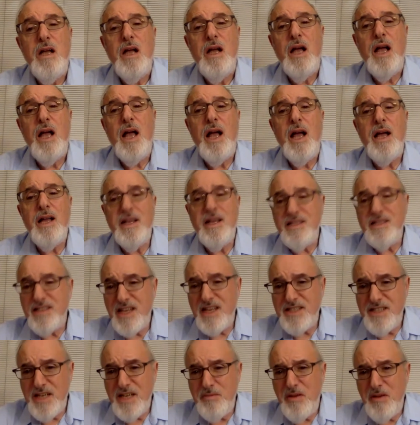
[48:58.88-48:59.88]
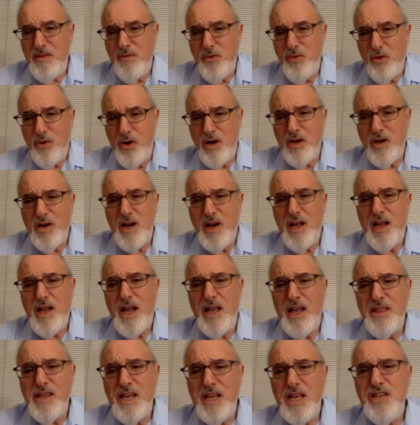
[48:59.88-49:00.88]
Uh, as I said before,
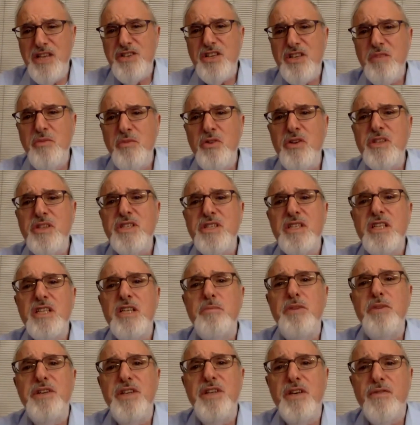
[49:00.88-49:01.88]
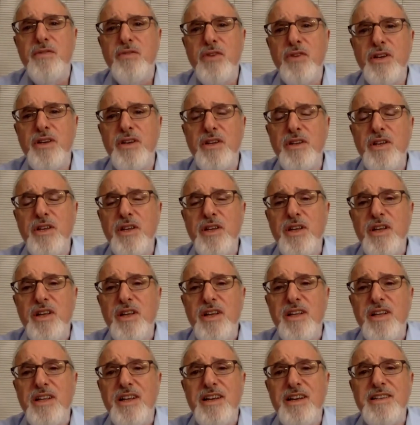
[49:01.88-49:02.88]
I think each community is a little bit different.
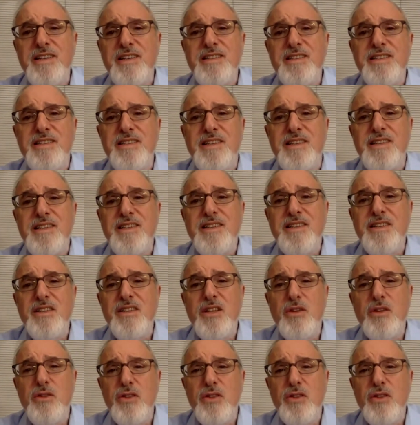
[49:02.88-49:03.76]
Uh, the,